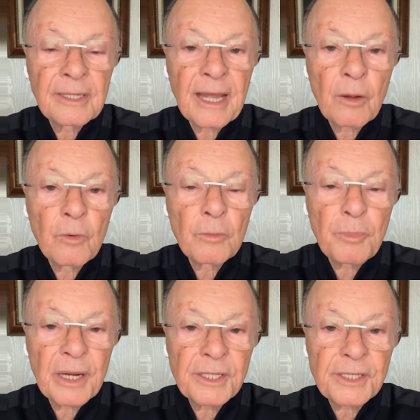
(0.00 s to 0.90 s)
on the
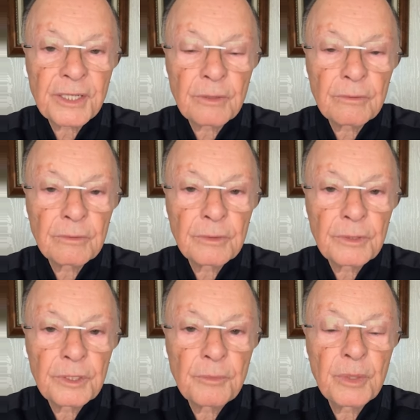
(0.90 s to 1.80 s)

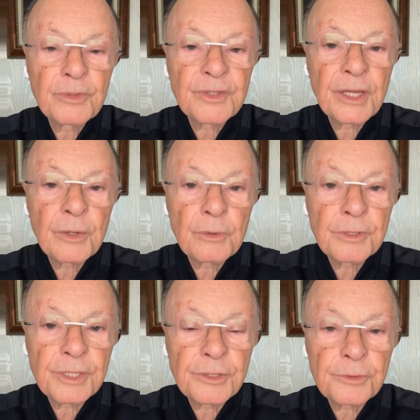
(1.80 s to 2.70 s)
compassion of my
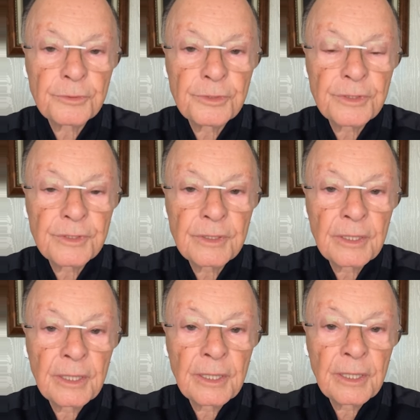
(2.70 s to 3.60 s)
Lord Jesus,
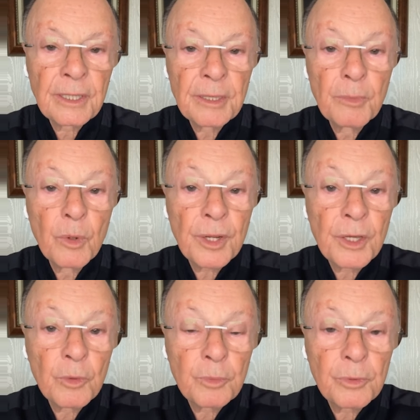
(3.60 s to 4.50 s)
who
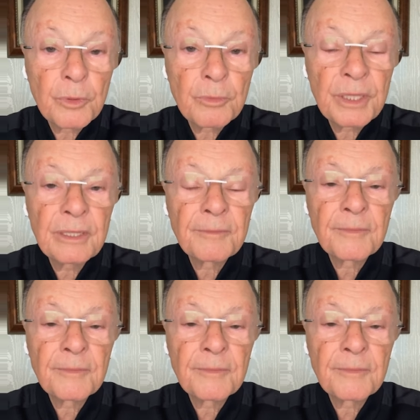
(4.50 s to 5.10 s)
died for me